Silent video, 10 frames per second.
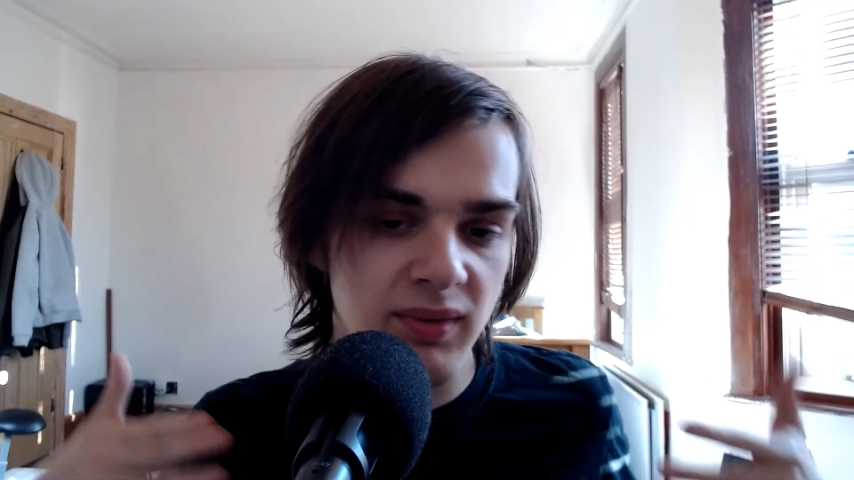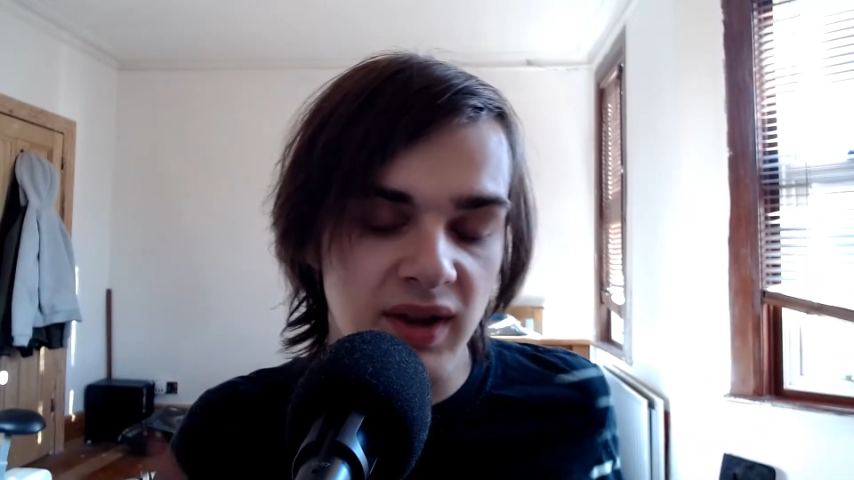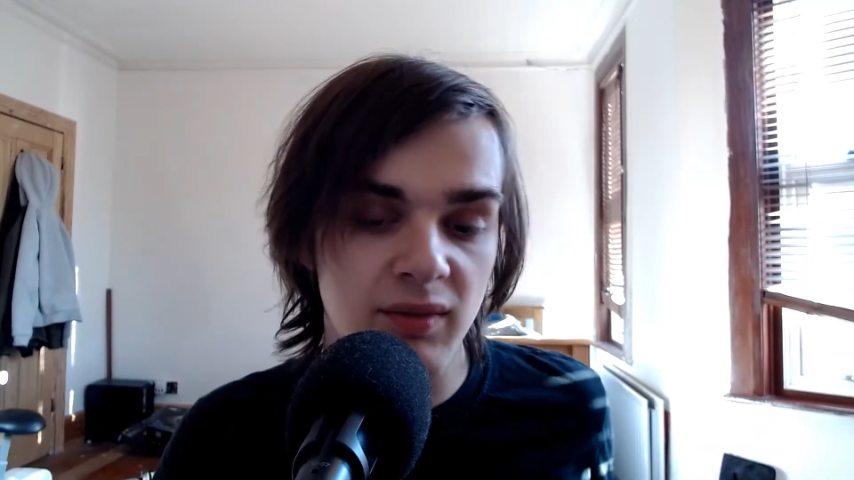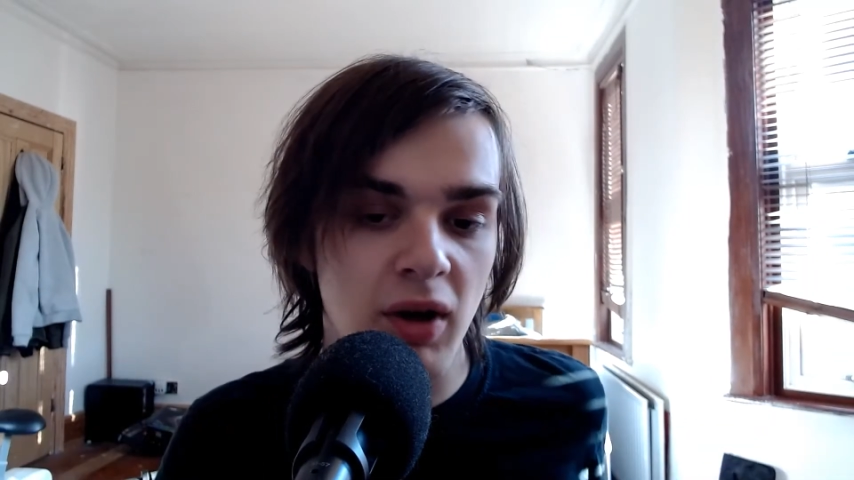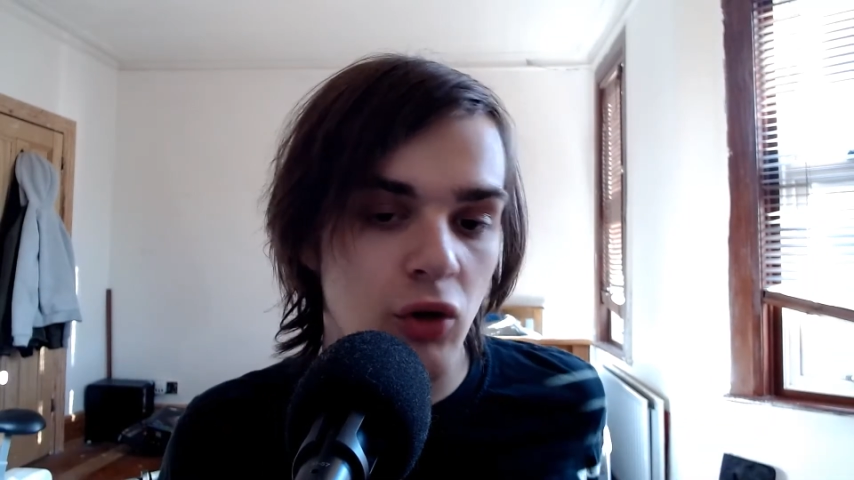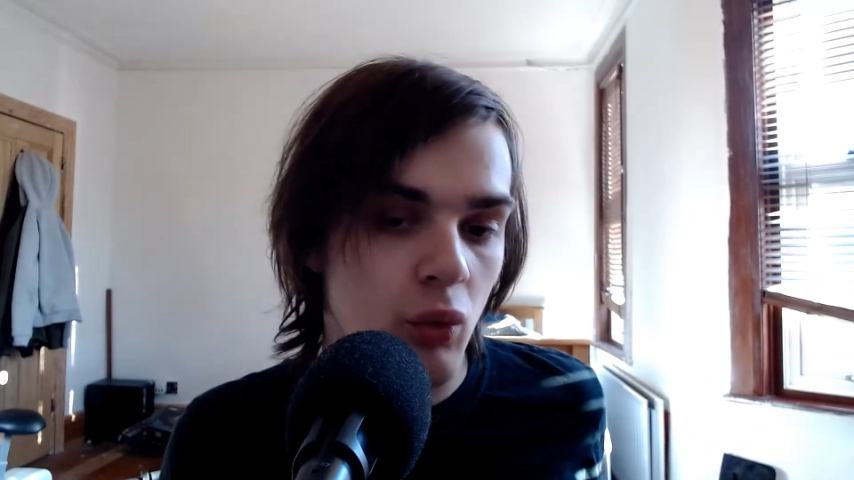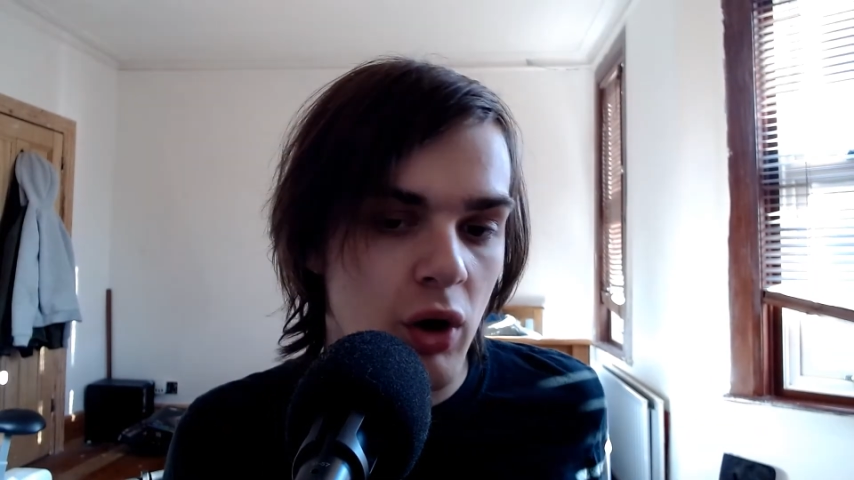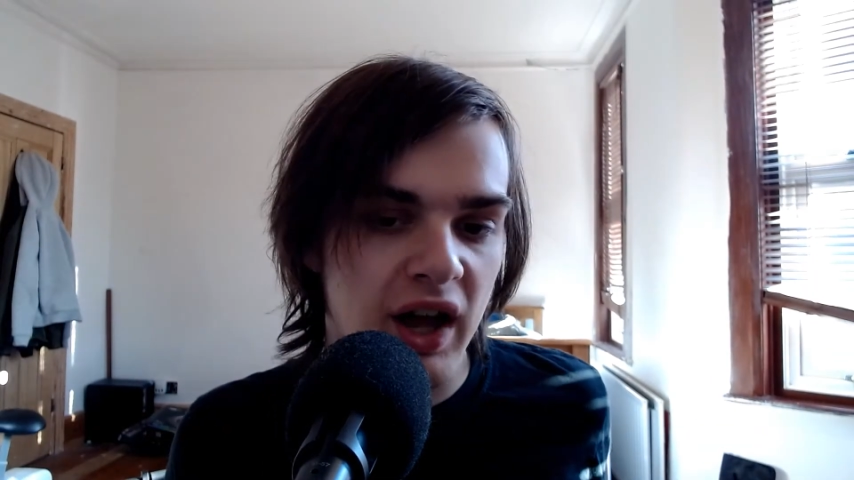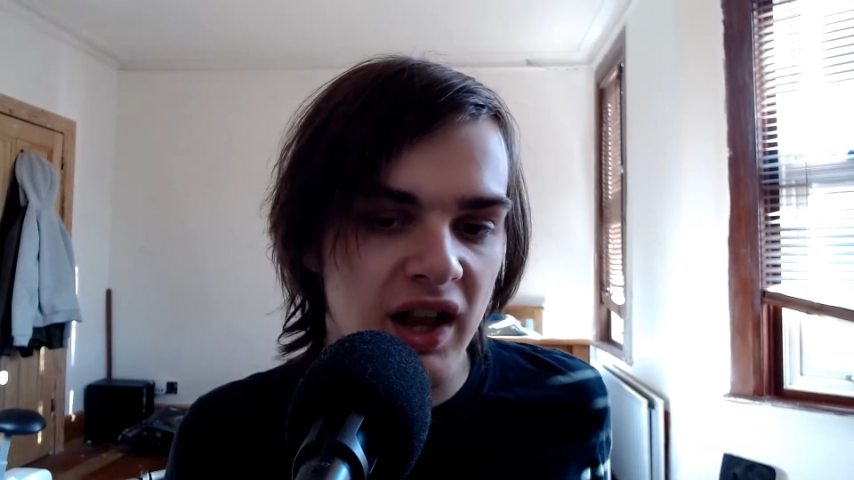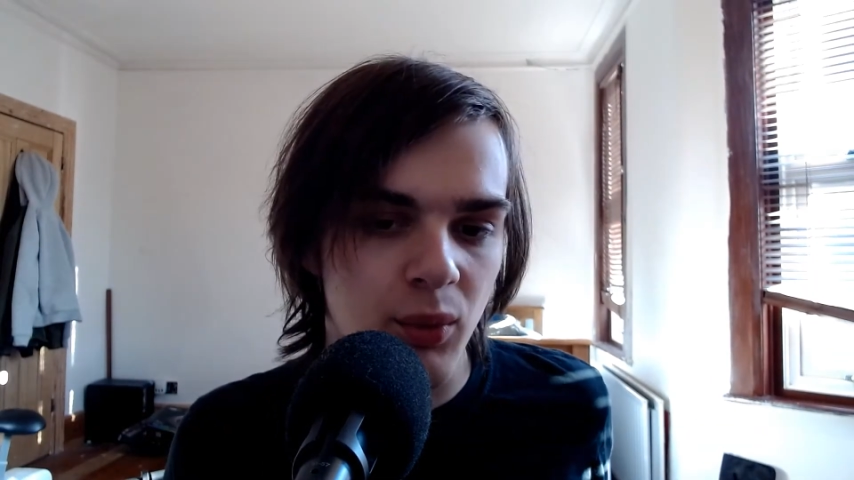these might not
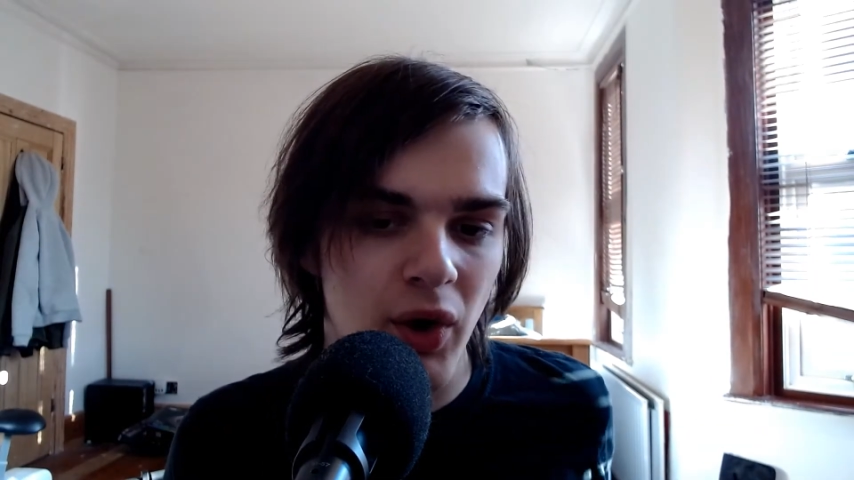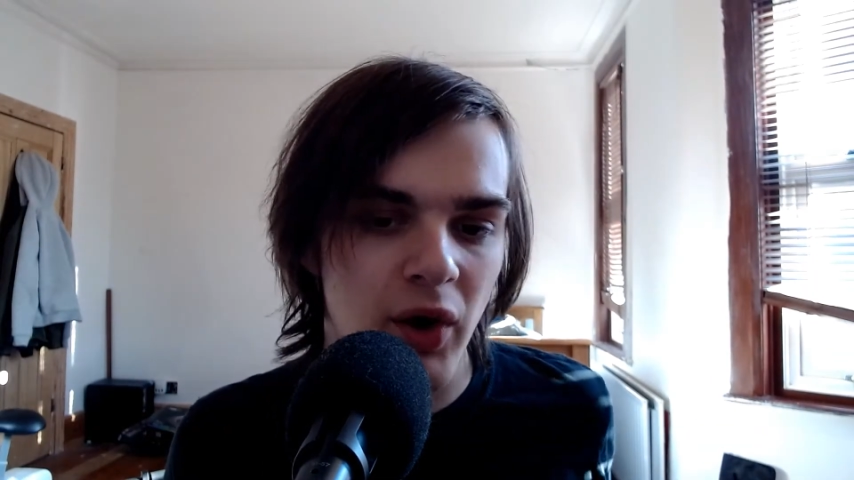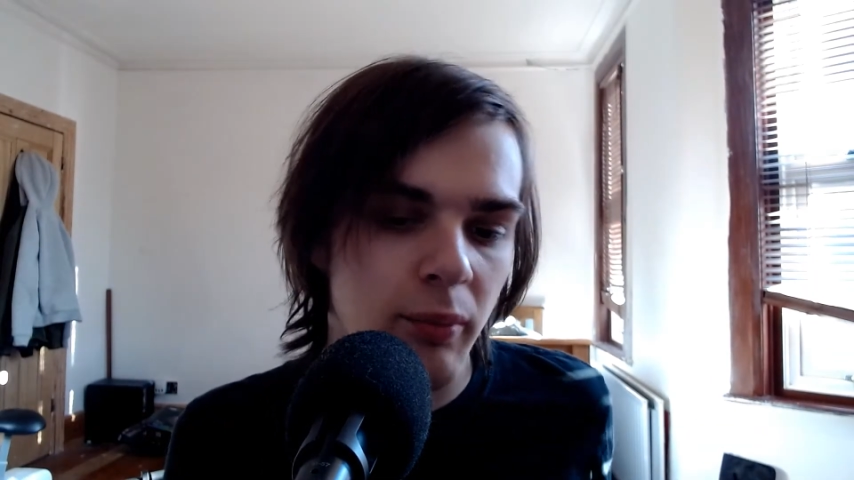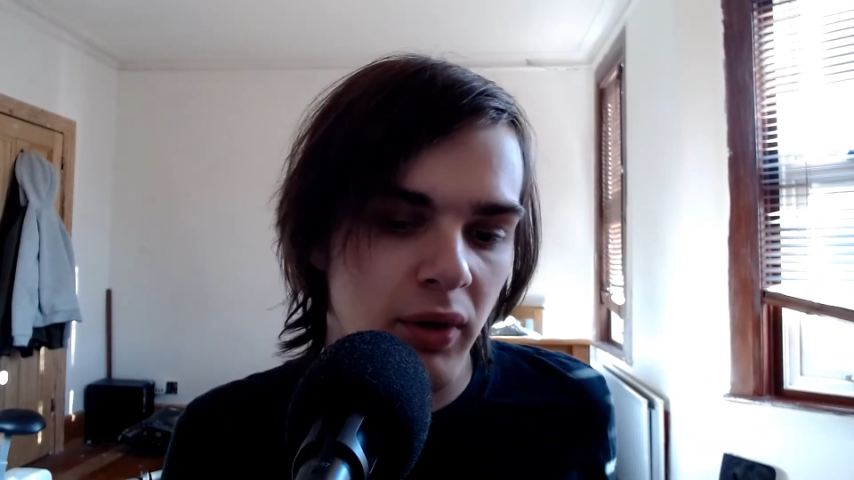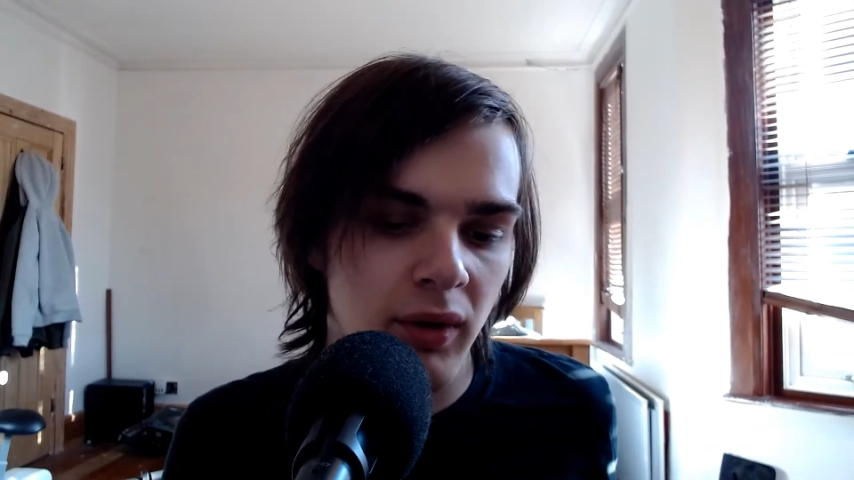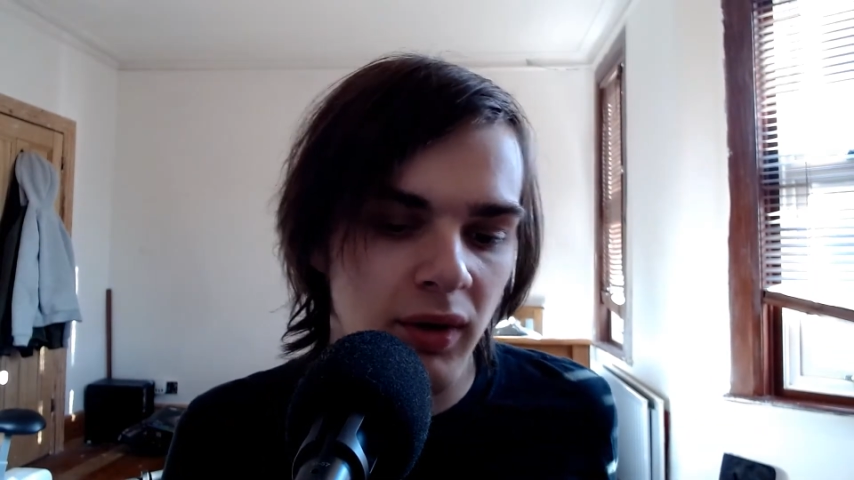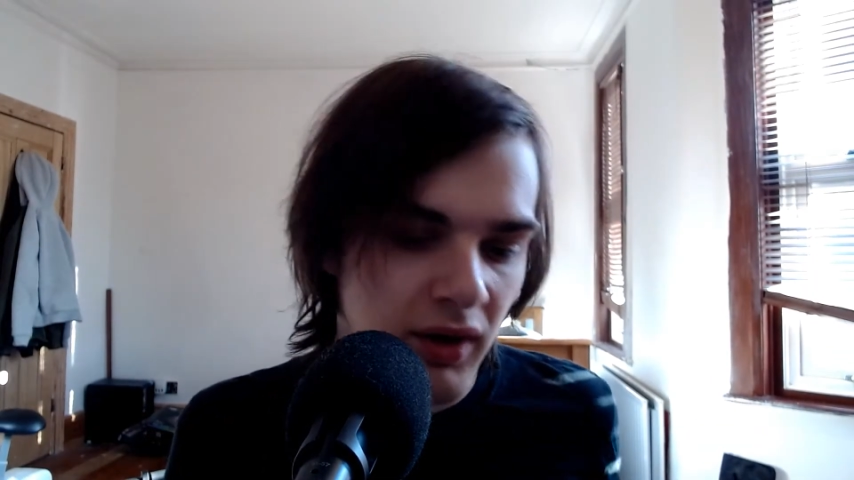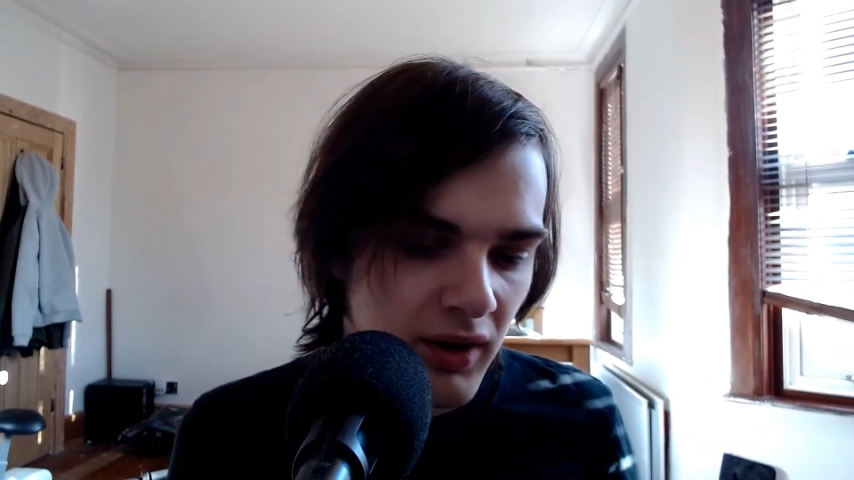work anyway, but